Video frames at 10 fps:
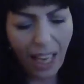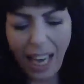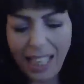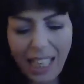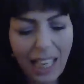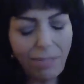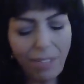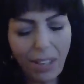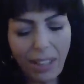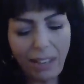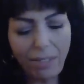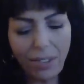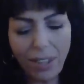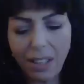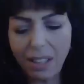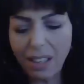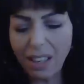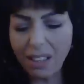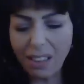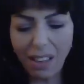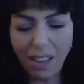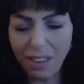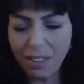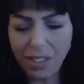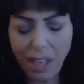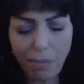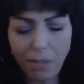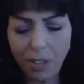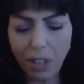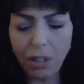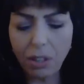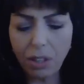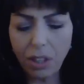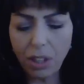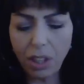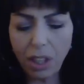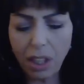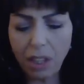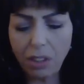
I kind of feel like for some of you,